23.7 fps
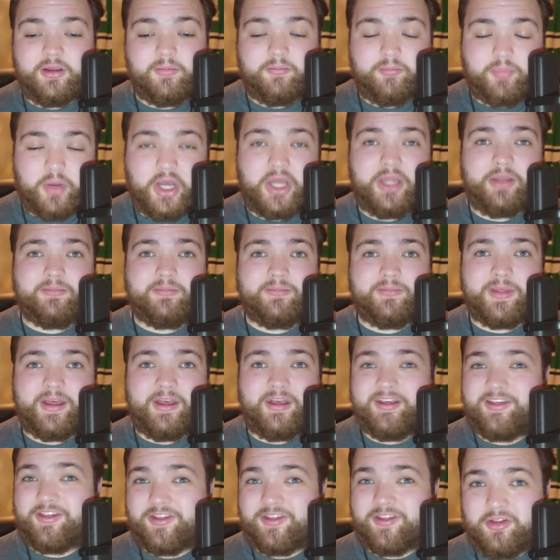but it
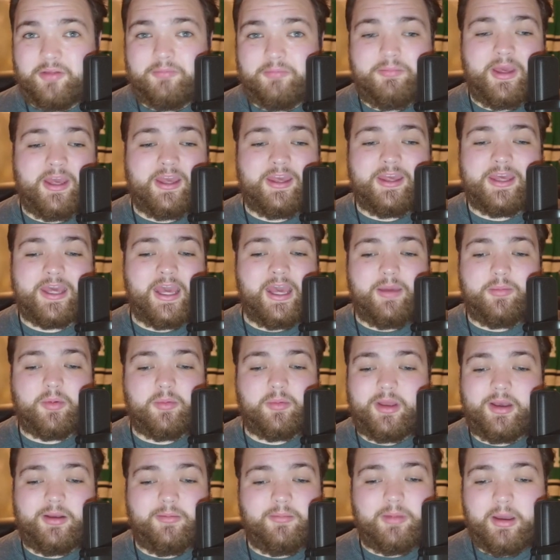is still a big game. I
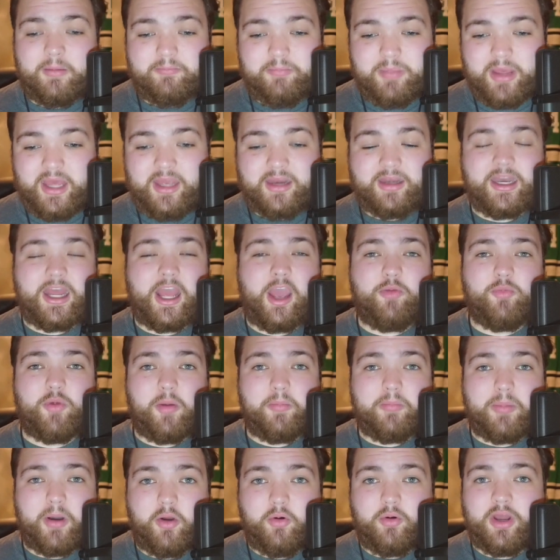mean, a big name
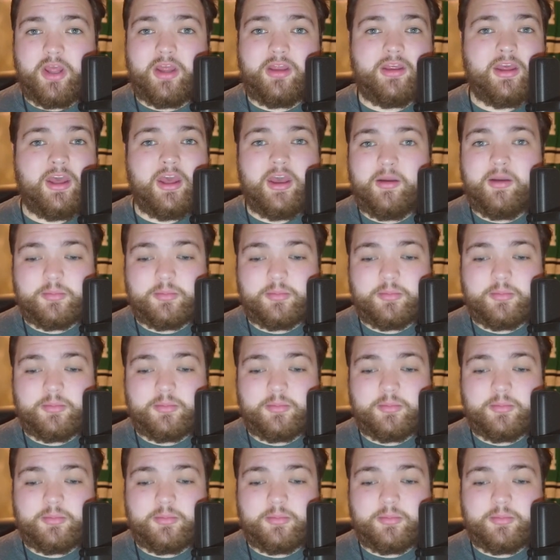opponent,